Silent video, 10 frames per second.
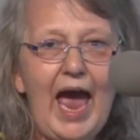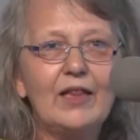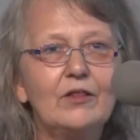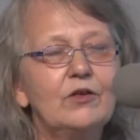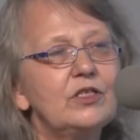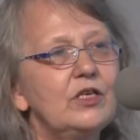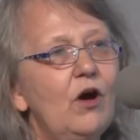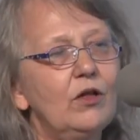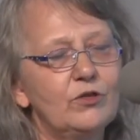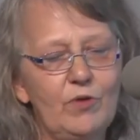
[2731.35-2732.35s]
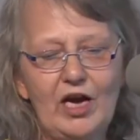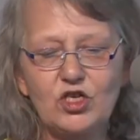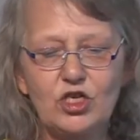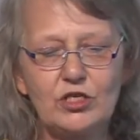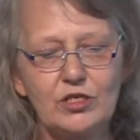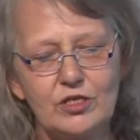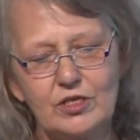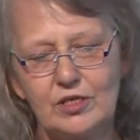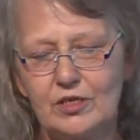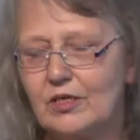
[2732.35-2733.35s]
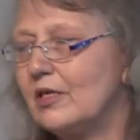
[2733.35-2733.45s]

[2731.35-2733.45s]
and looked in all directions.